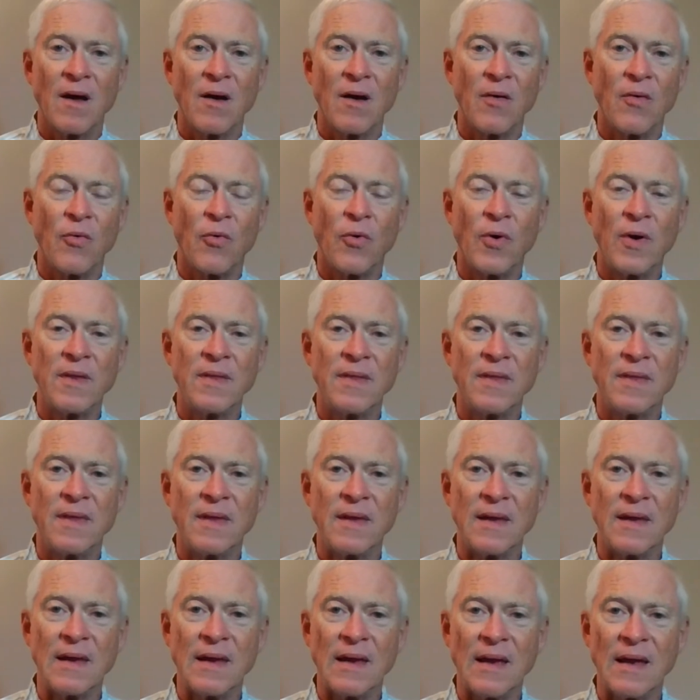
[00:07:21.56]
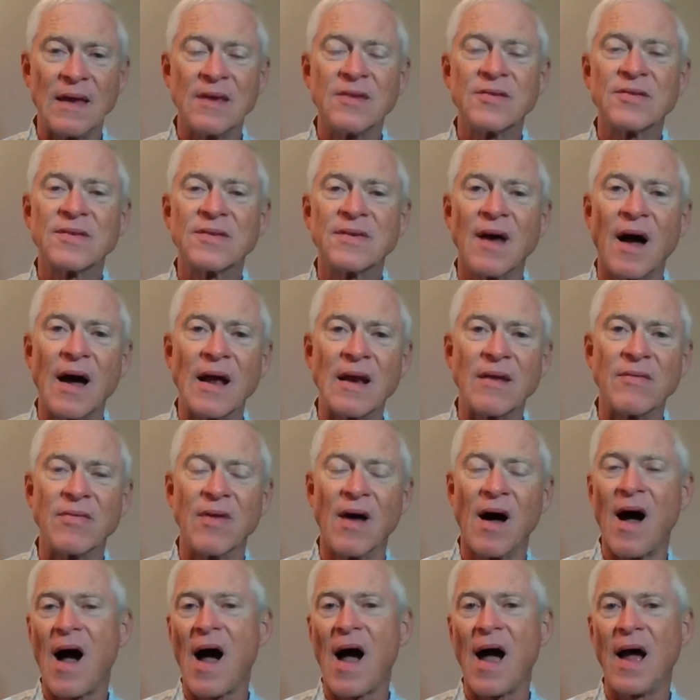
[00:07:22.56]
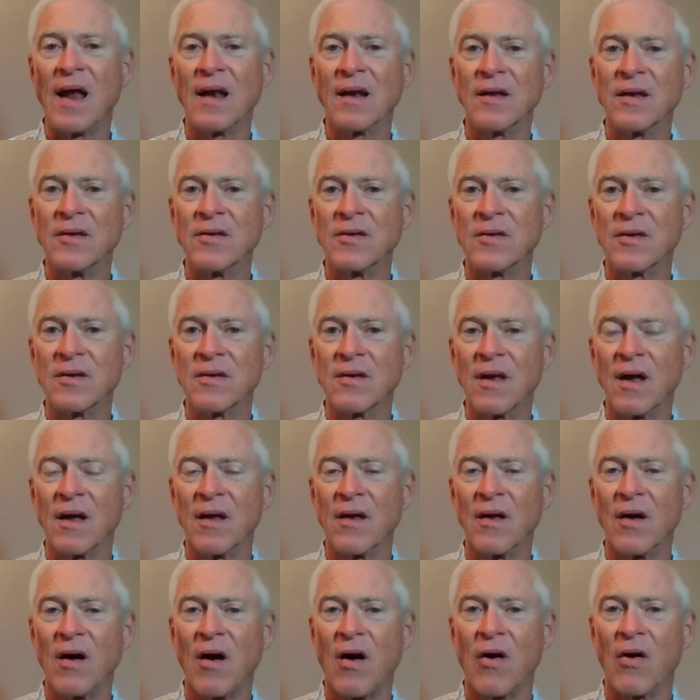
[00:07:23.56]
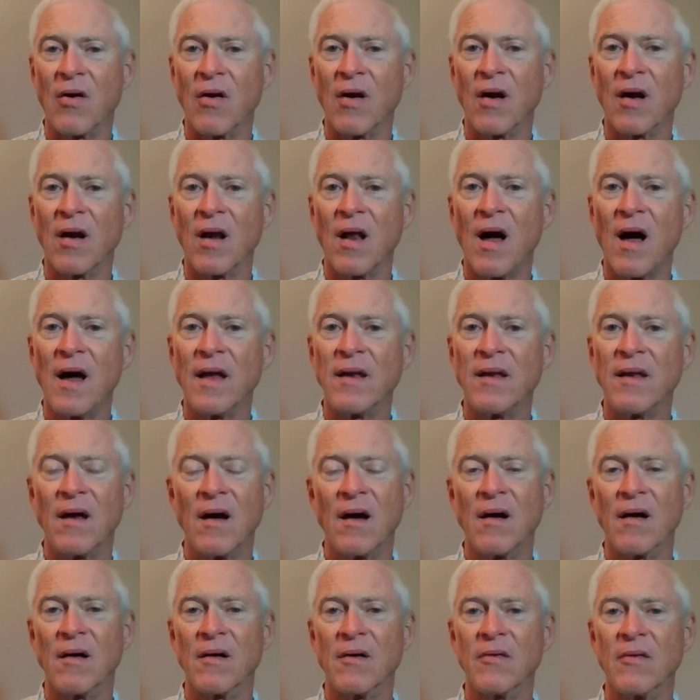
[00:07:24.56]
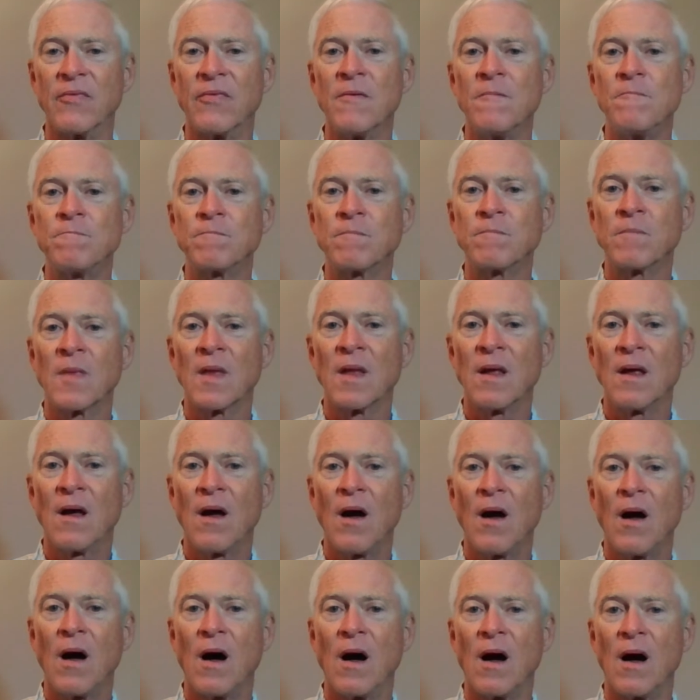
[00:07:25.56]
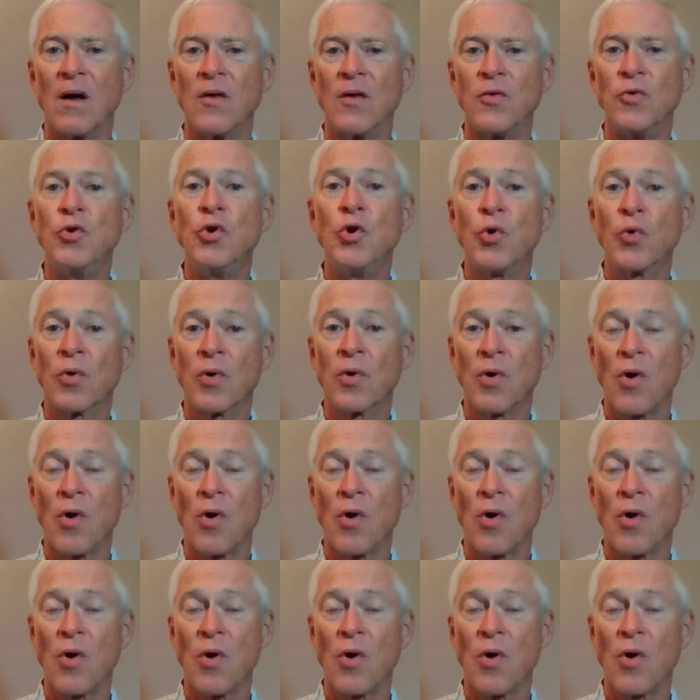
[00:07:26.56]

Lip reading: On the east side of the island are a lot of newer